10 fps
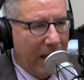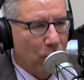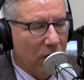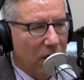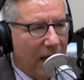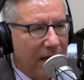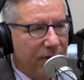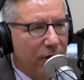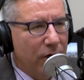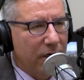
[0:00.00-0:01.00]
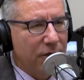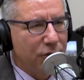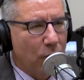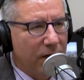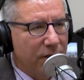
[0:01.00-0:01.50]
And we're glad that you're going
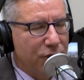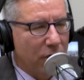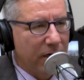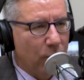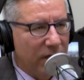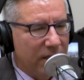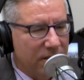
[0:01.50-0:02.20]
to join the journey with